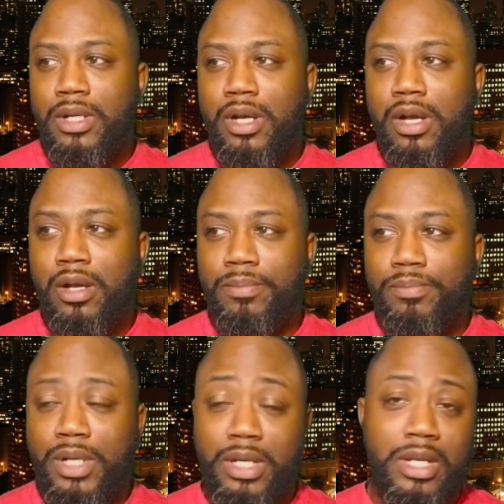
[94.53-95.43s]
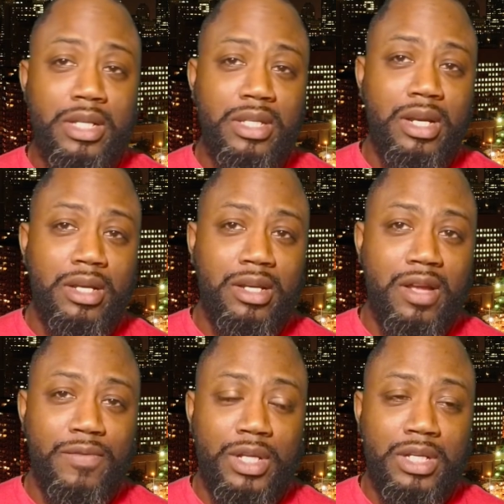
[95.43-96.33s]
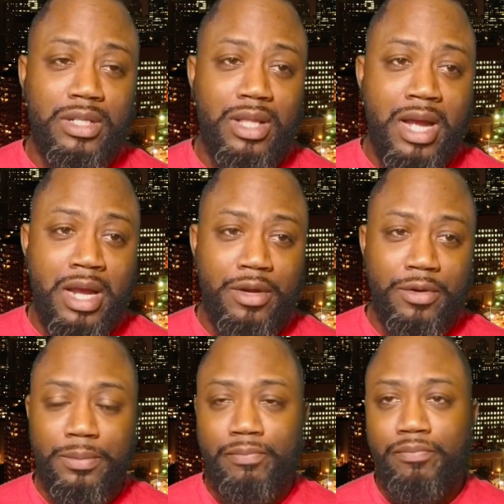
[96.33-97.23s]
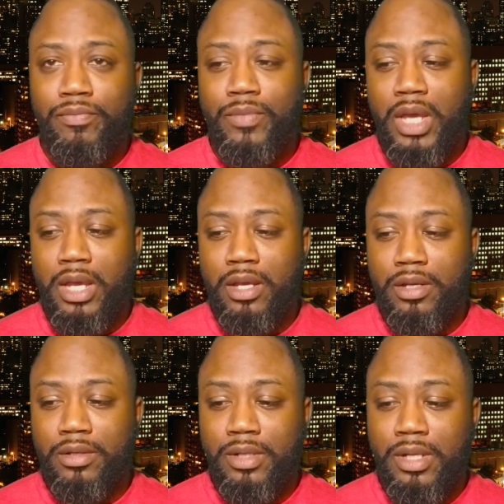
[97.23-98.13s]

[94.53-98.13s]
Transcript: um, but it does say that the devil is a liar, and